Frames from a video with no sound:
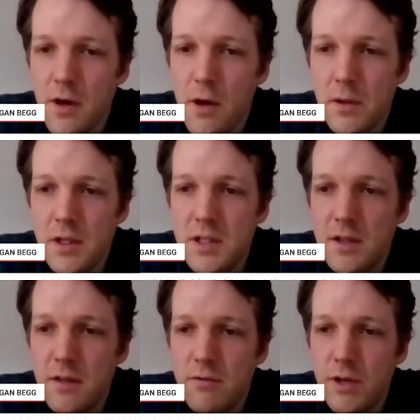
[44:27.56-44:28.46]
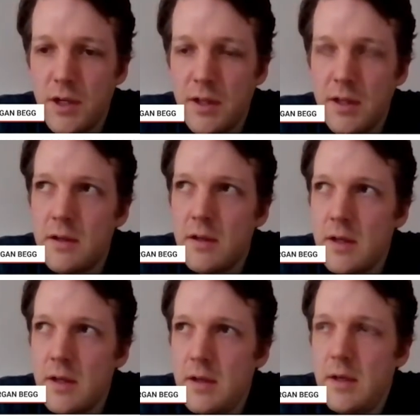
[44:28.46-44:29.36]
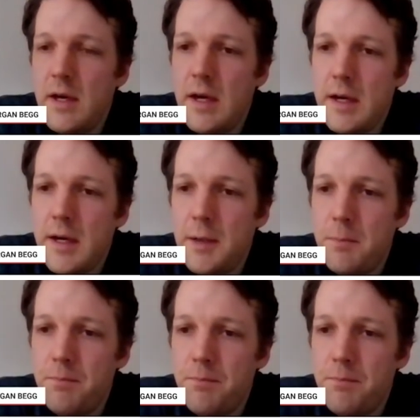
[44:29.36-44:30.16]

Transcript: coalition has really, I